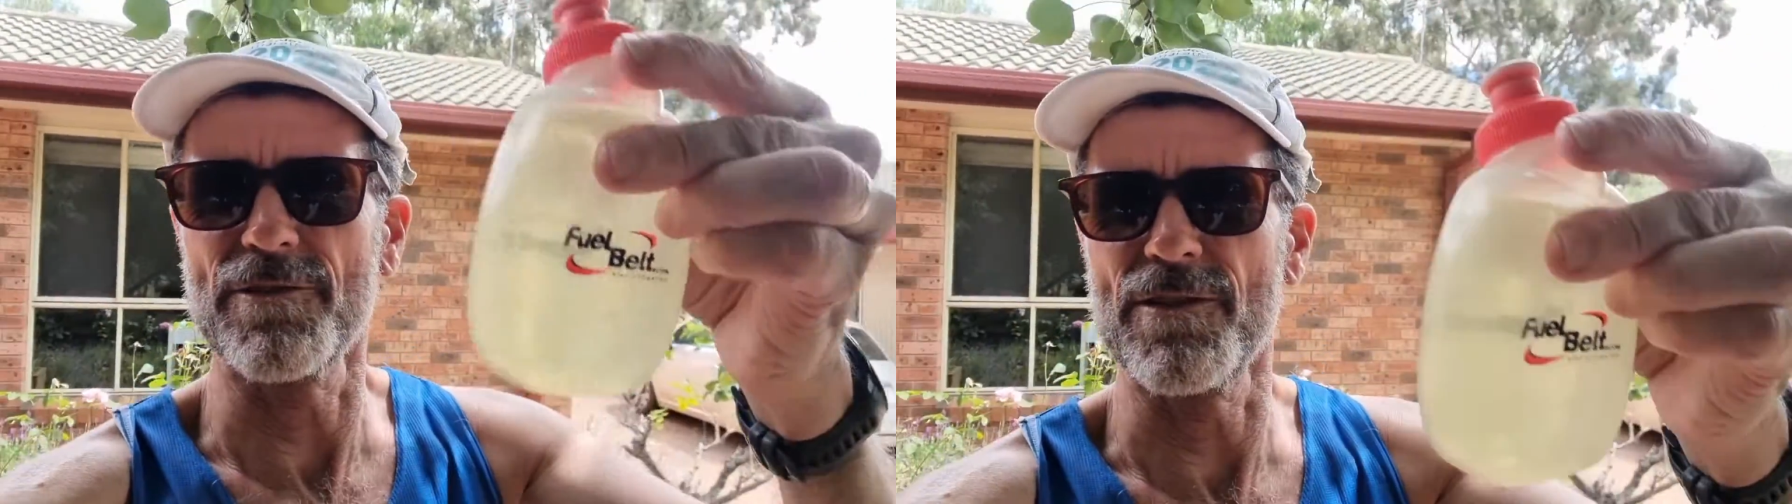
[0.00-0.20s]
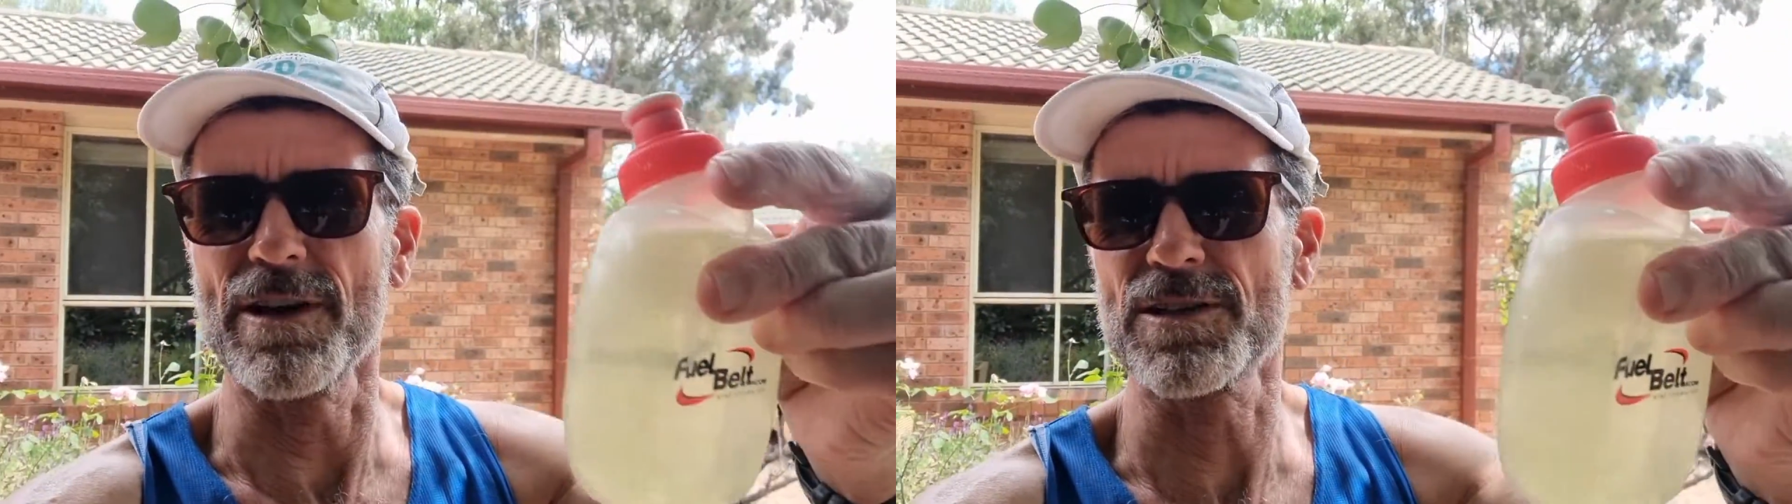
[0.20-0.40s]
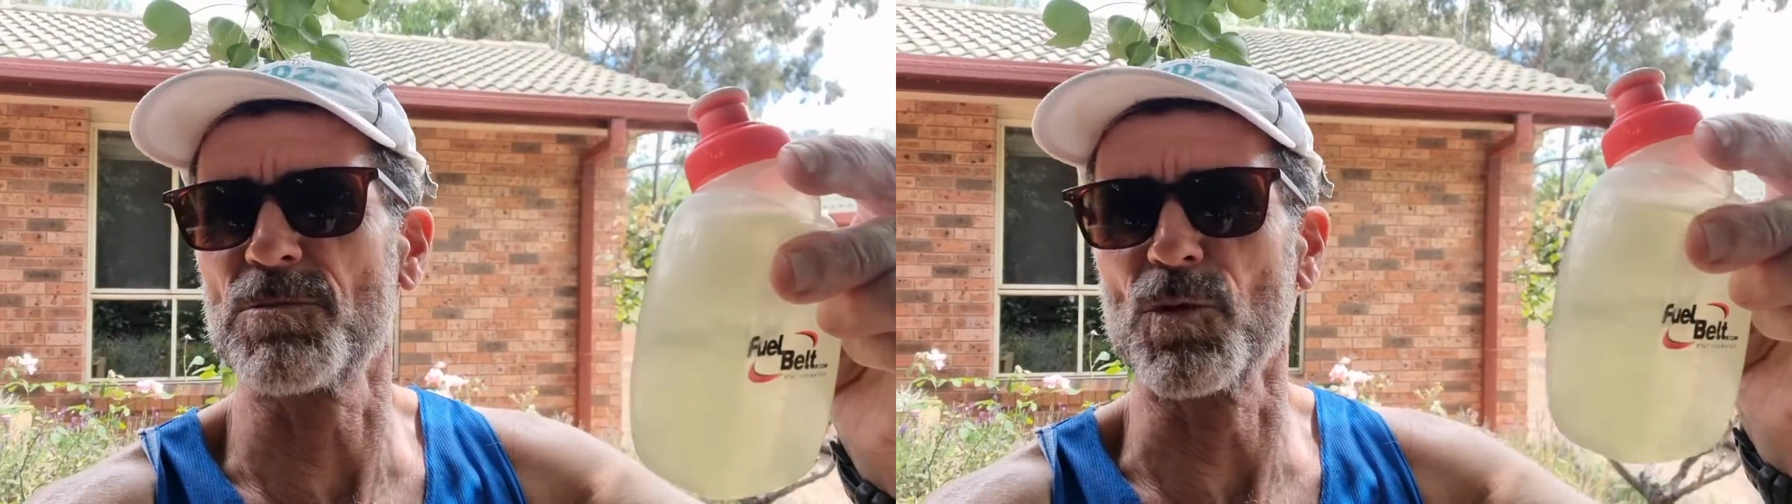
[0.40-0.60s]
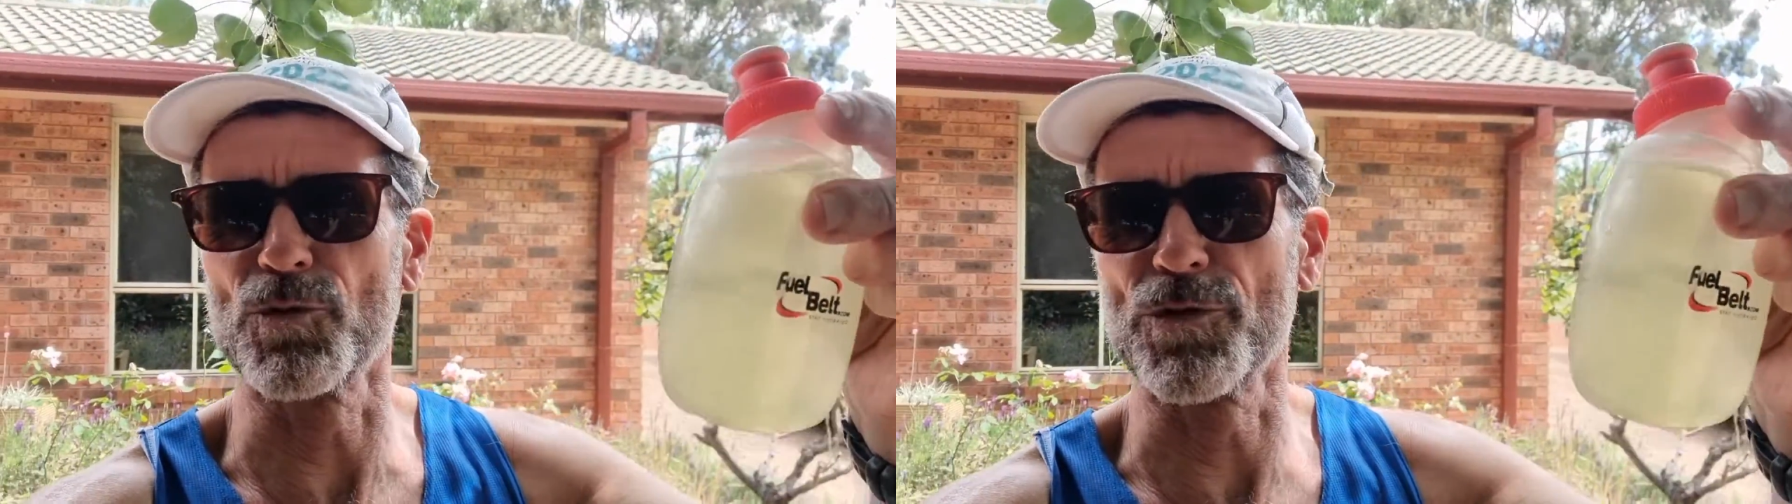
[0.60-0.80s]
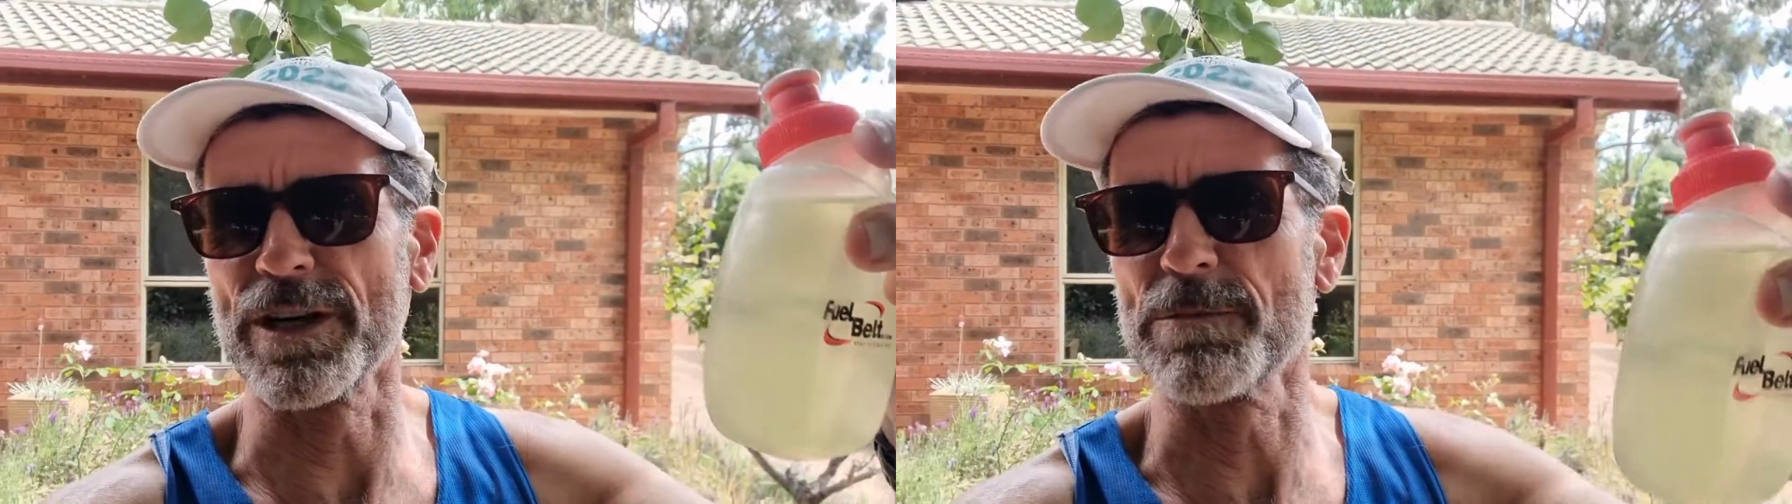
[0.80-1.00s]
a, a
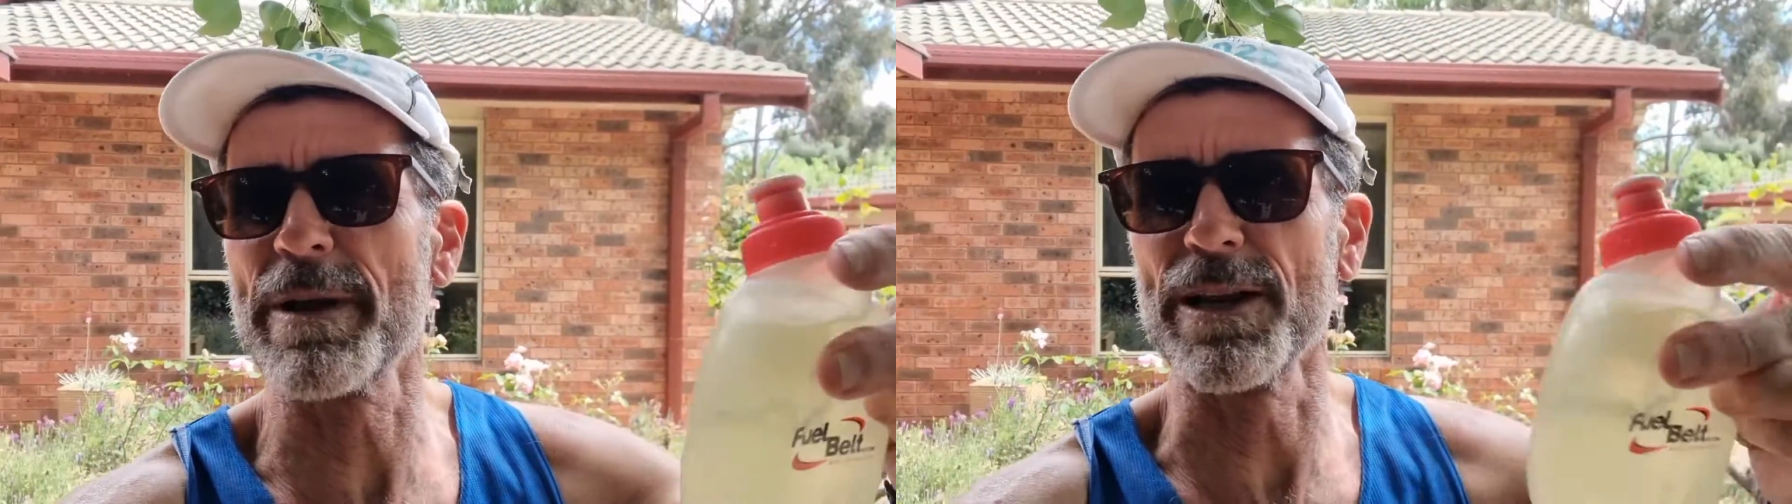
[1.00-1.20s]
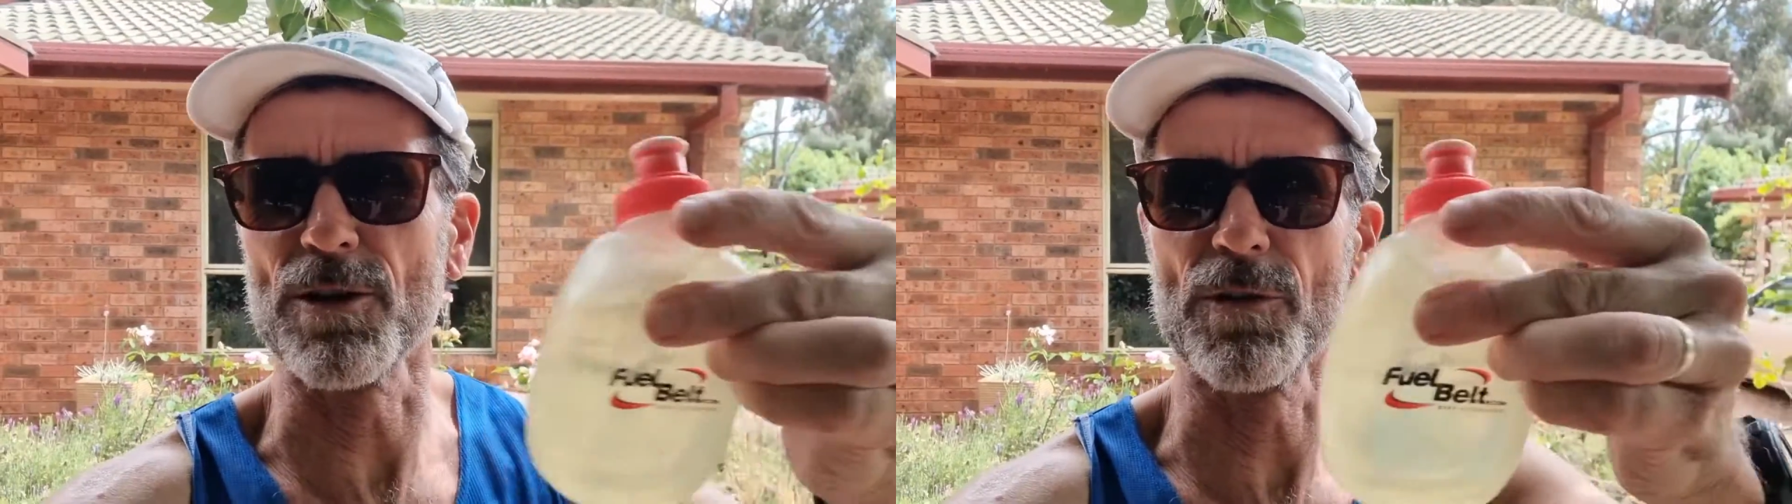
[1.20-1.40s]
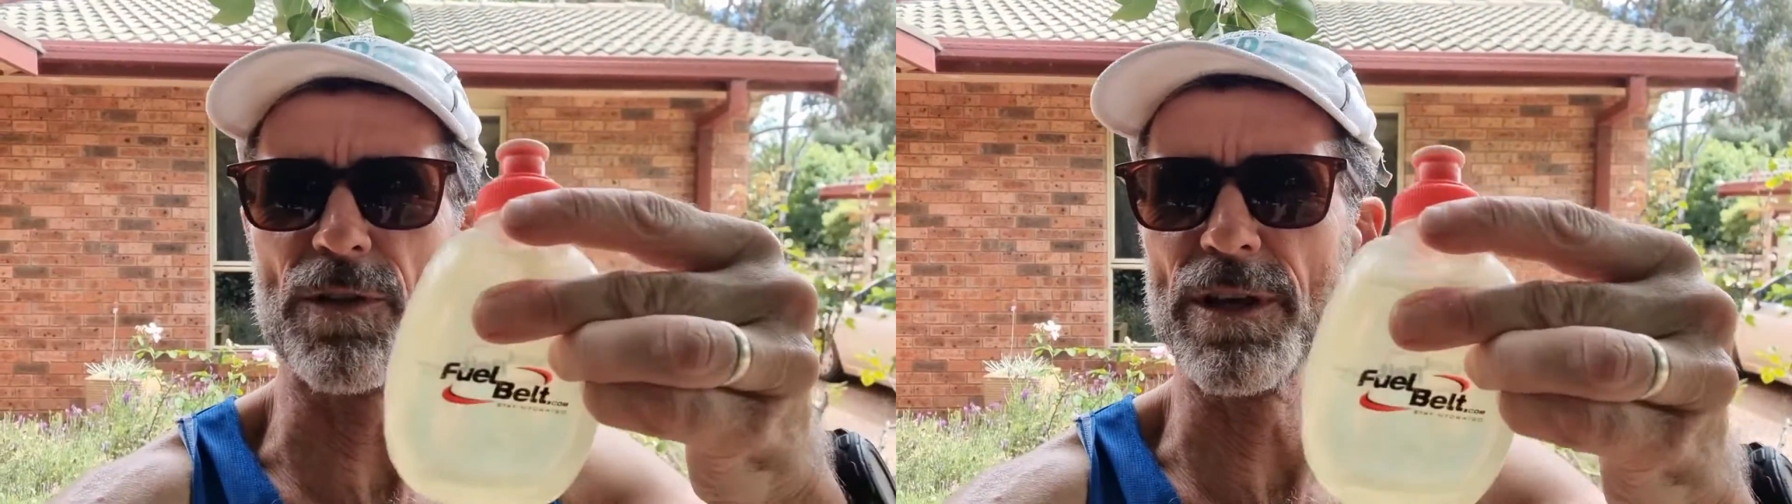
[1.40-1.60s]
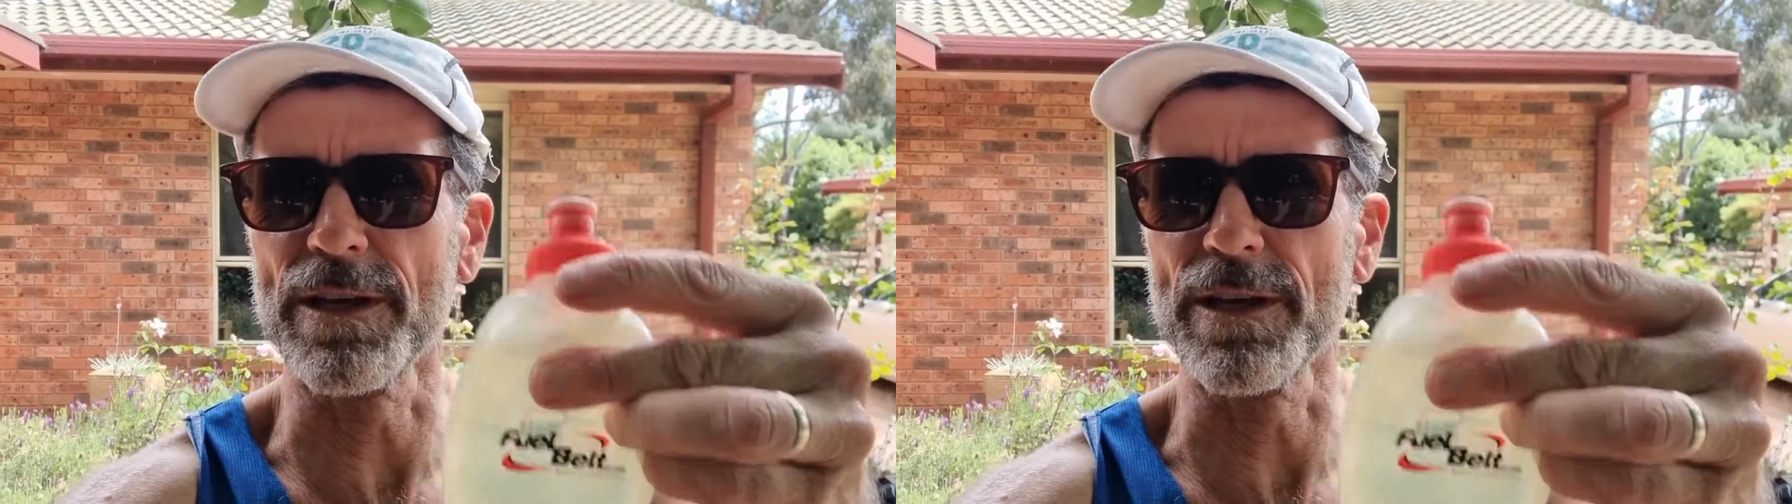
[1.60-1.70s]
small drink depending on